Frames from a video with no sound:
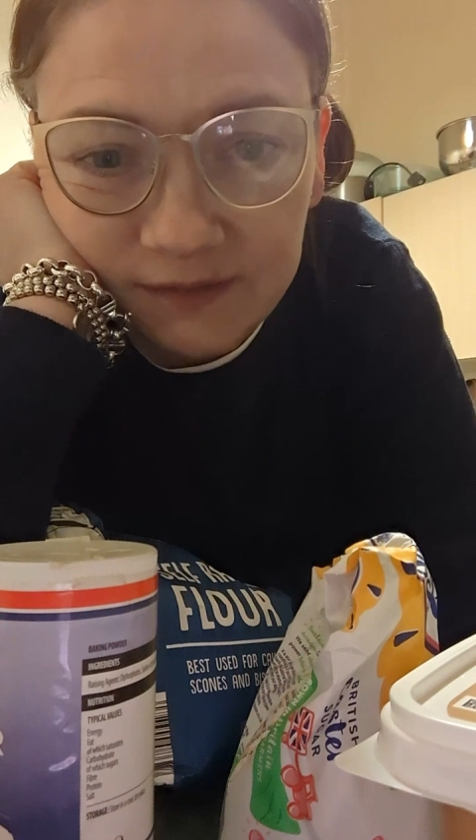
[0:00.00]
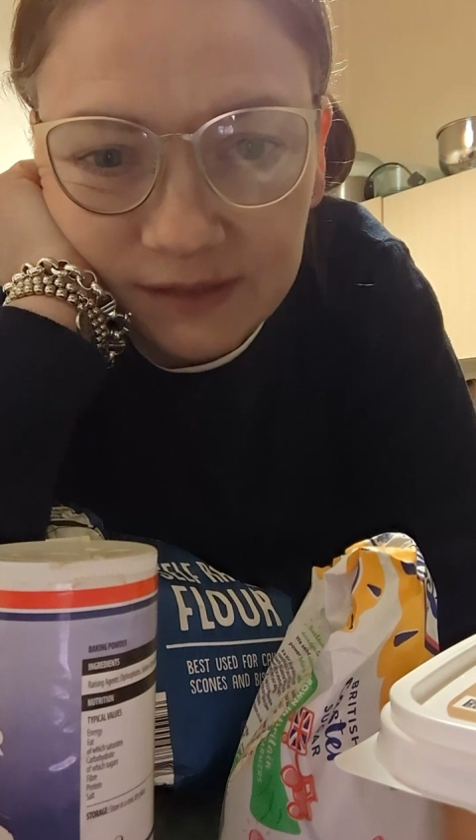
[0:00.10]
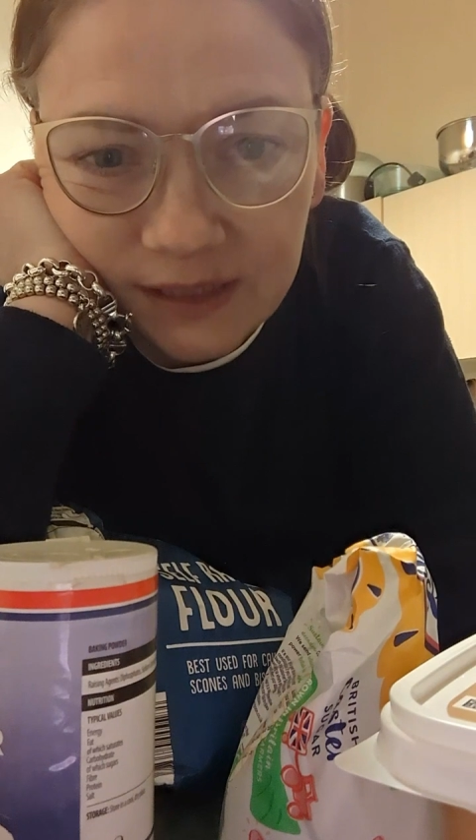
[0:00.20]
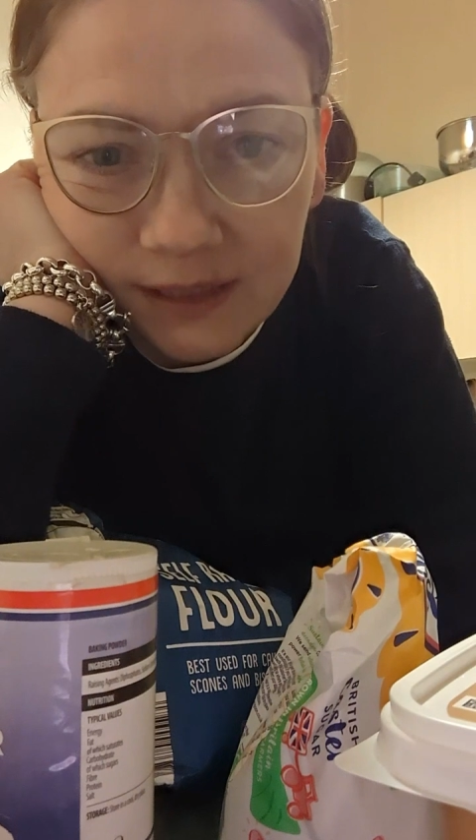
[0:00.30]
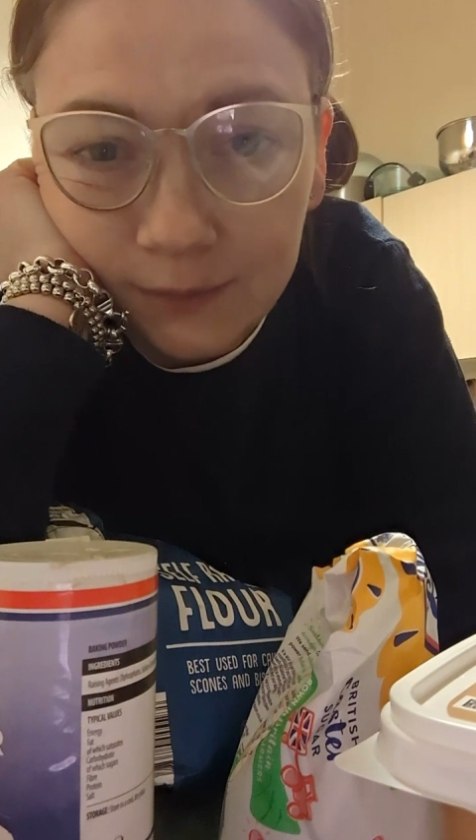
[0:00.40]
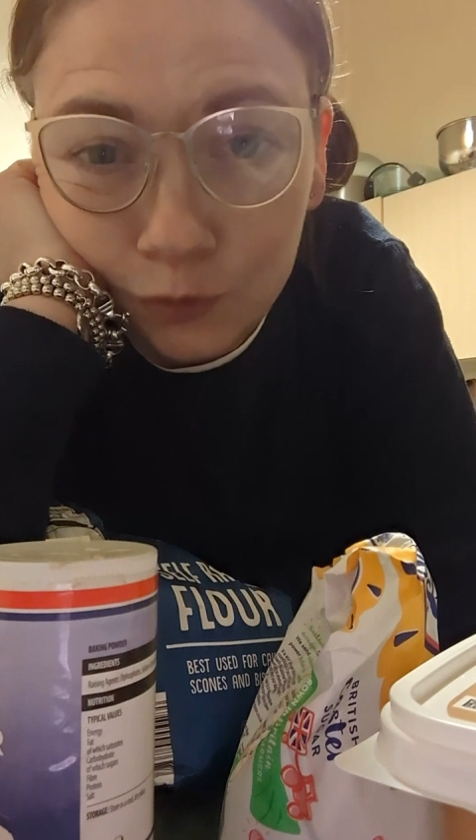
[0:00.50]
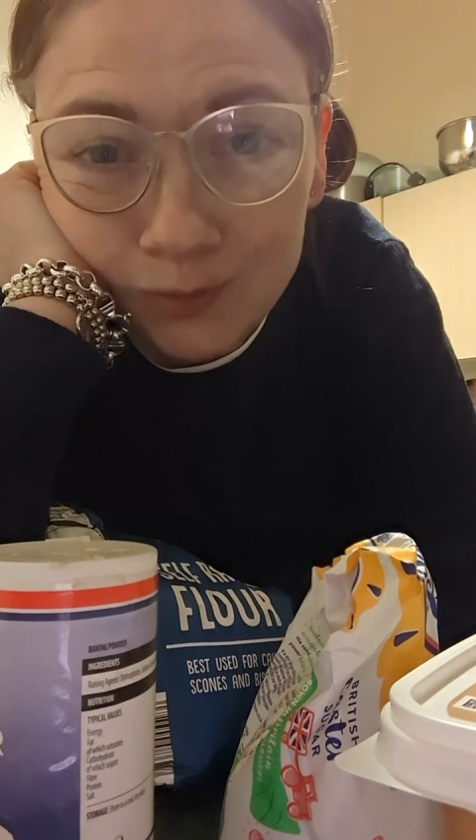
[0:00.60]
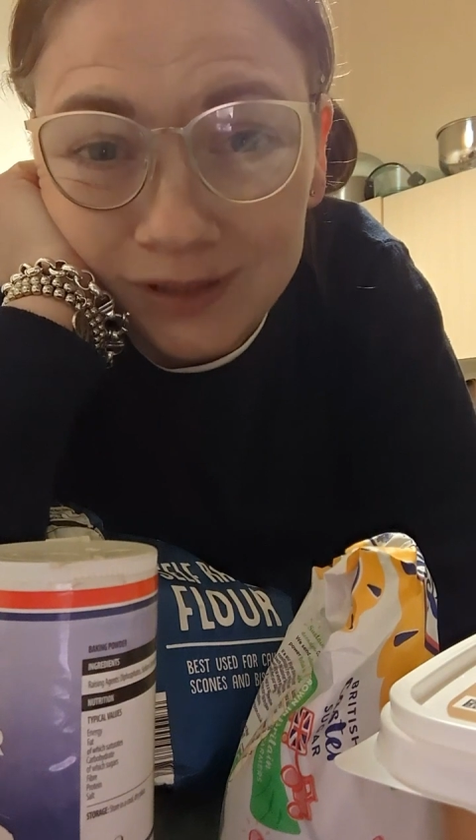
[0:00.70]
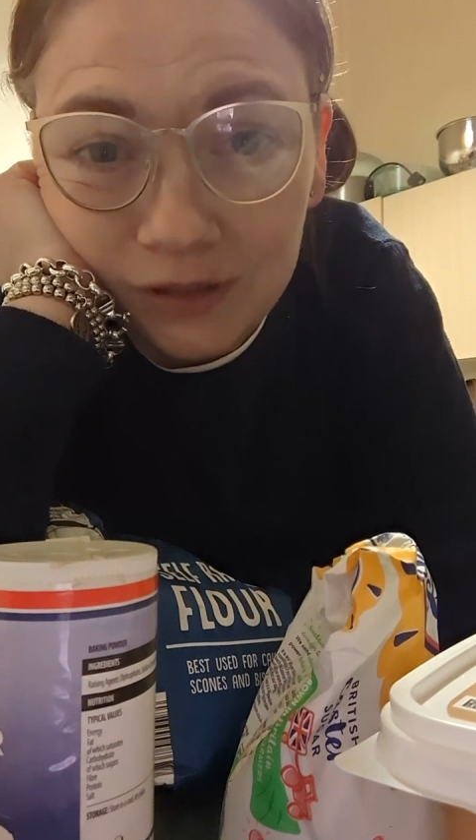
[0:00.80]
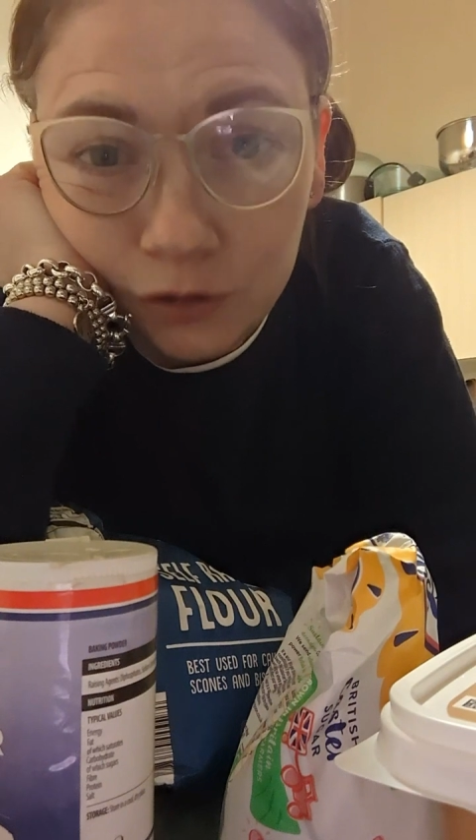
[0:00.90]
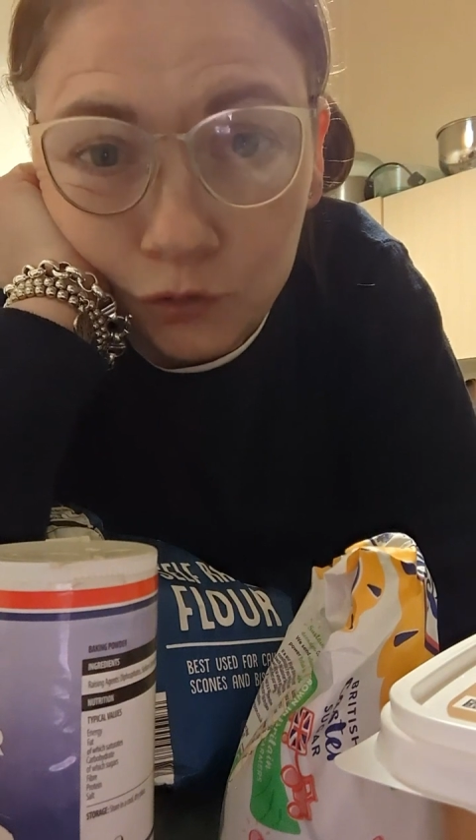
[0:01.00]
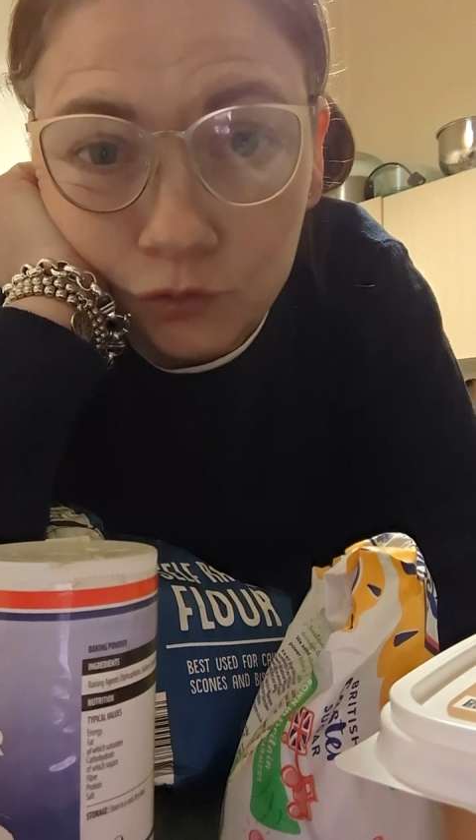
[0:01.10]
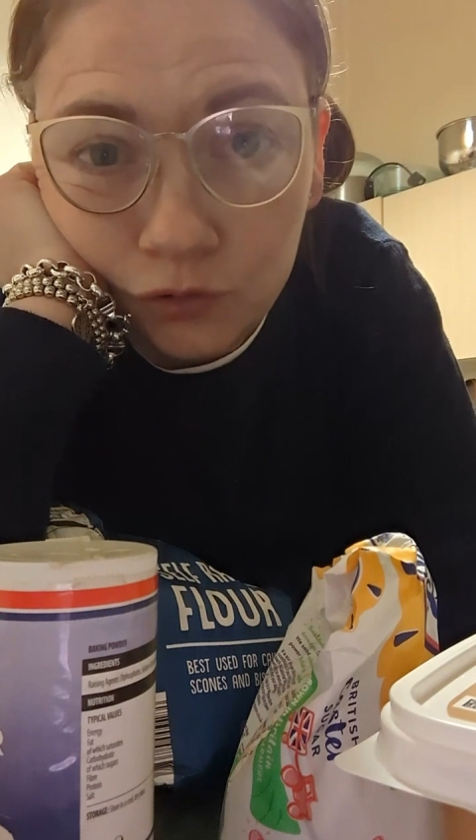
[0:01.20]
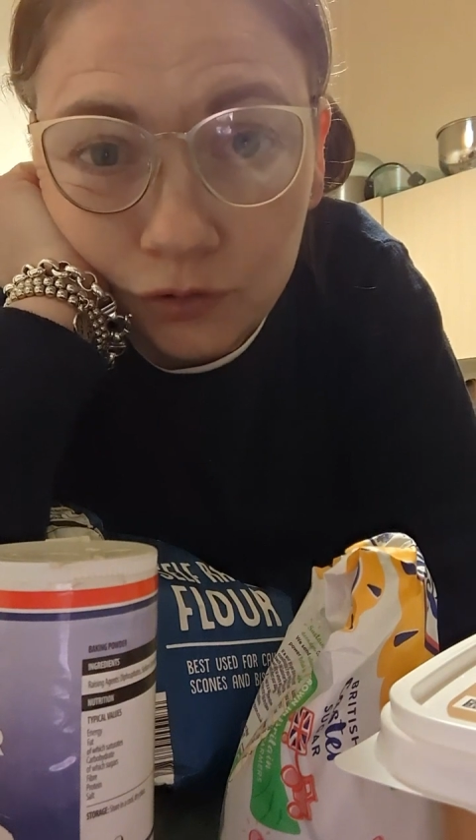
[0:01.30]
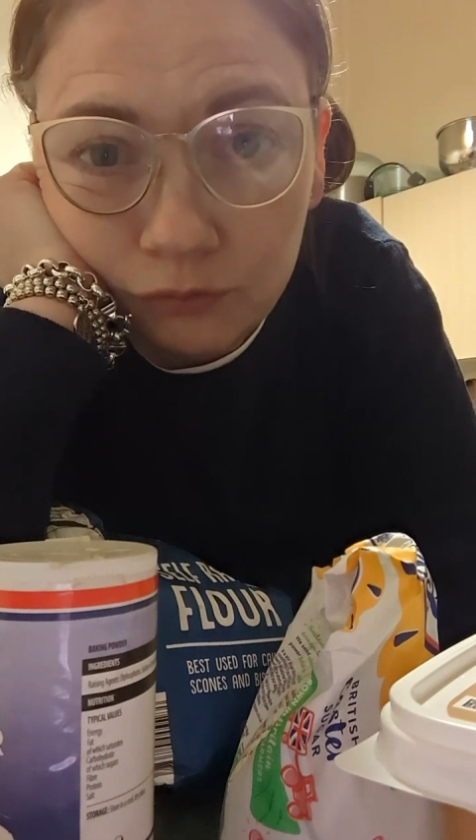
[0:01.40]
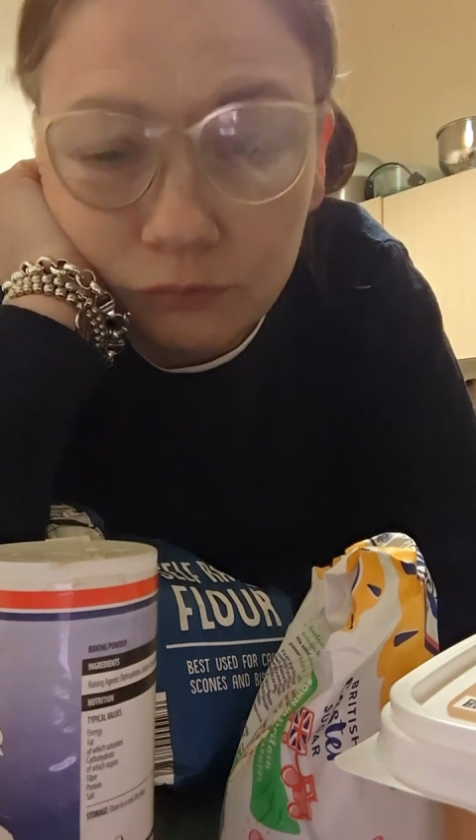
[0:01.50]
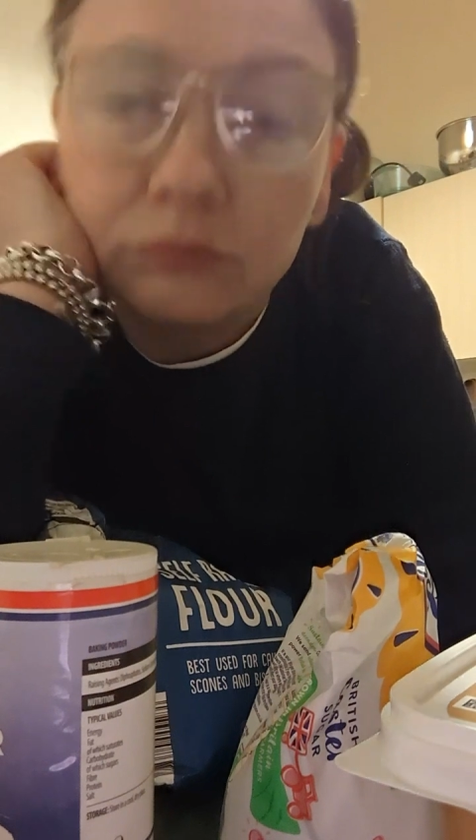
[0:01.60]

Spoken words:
I've decided I'm going to make scones.